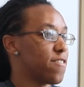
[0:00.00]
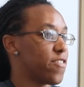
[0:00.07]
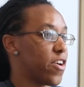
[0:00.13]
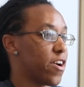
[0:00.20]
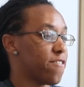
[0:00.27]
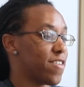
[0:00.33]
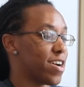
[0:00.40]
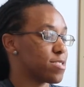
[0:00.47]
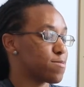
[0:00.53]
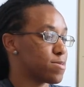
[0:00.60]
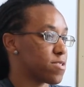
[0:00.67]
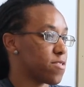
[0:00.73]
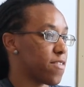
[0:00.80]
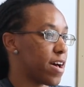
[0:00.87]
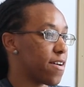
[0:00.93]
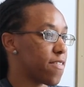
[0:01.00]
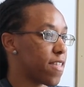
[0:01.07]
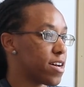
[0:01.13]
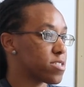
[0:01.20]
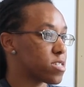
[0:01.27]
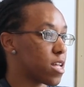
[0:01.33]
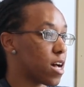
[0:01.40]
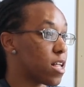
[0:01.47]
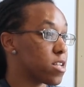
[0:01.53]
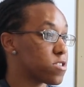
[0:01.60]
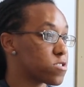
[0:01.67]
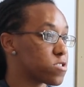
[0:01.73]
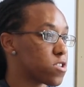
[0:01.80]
investment to $5,000.